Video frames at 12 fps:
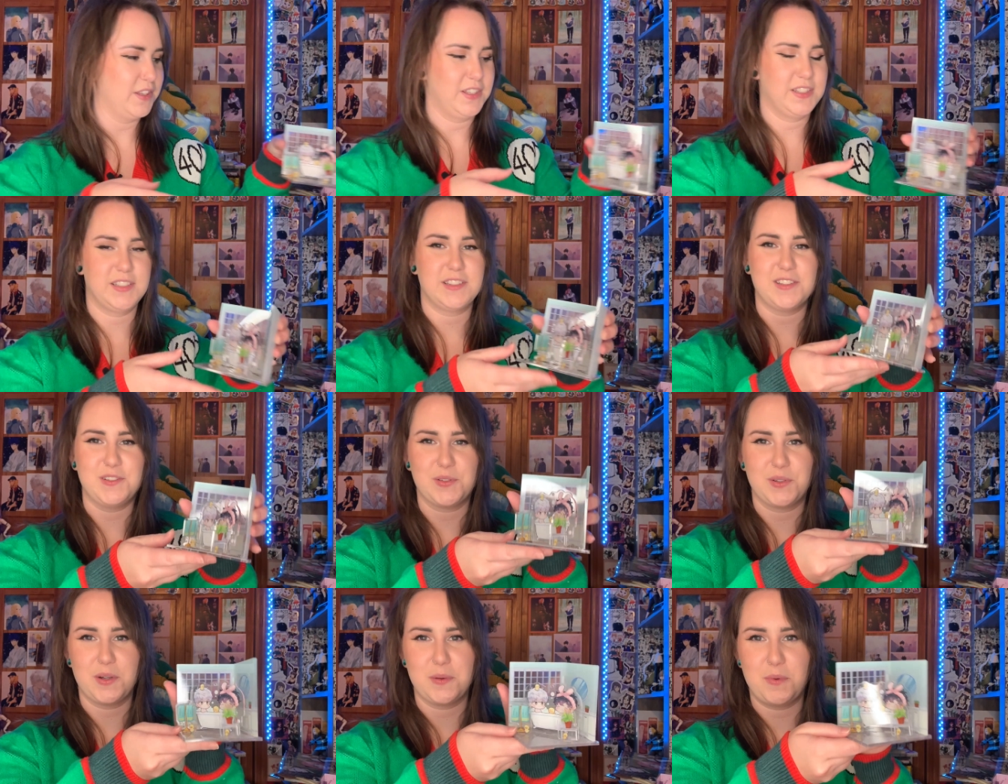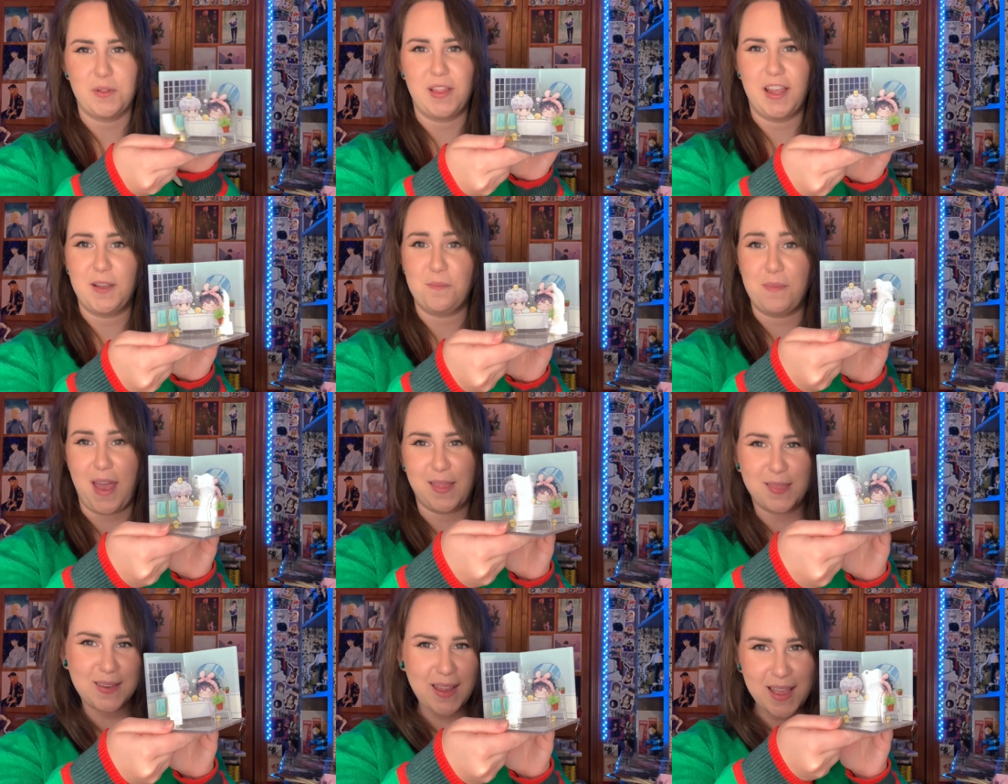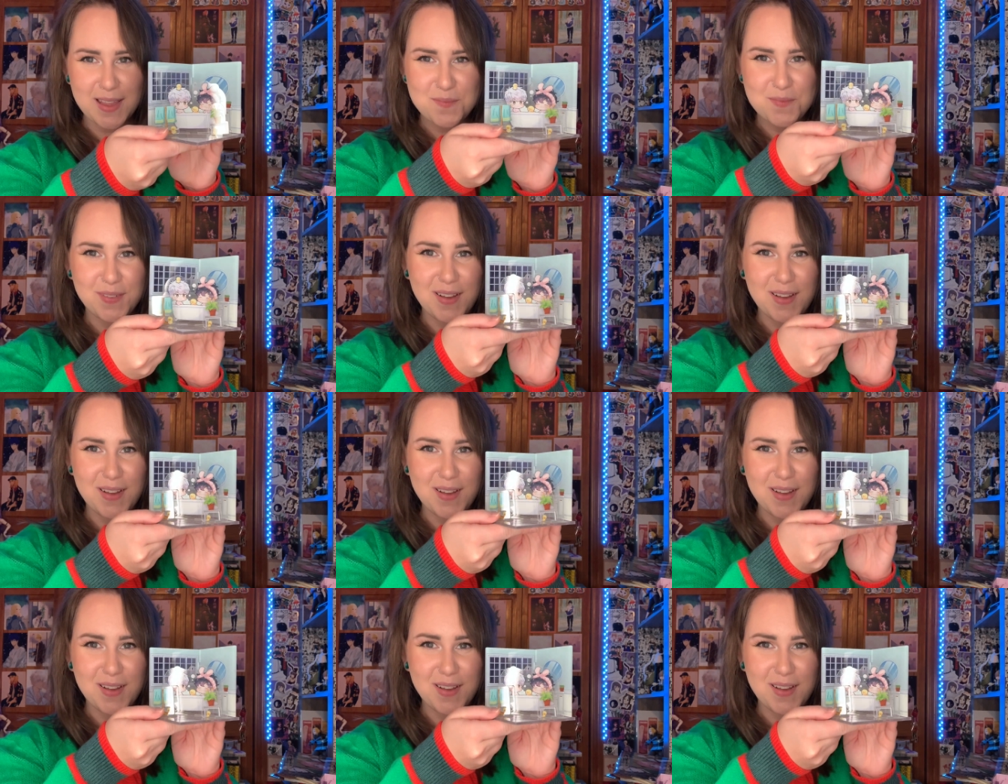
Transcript: is this adorable like bath time